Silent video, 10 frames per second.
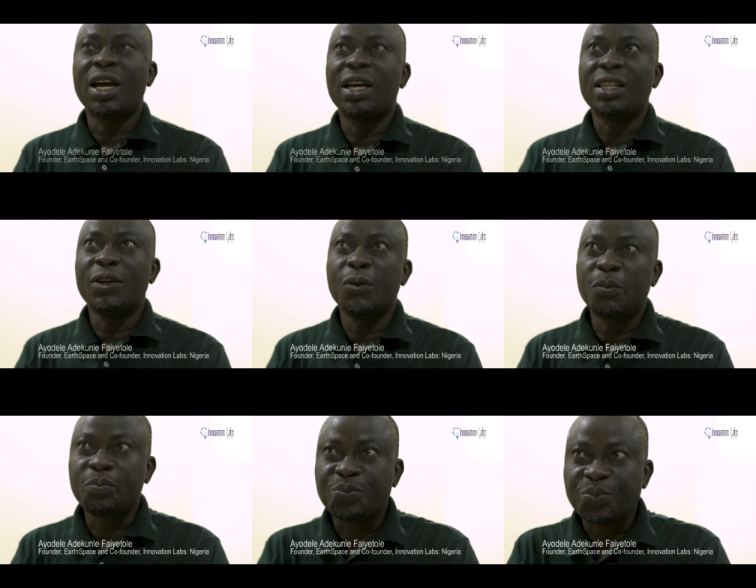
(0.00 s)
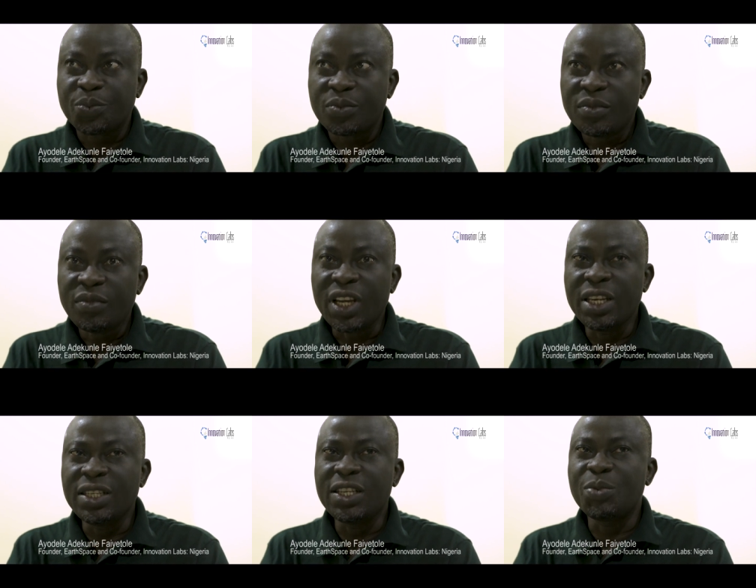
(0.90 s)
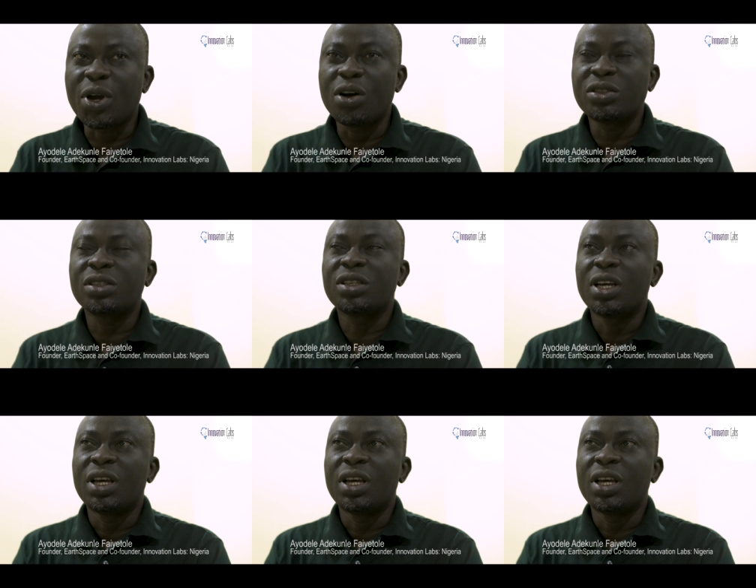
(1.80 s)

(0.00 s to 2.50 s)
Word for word: And this is because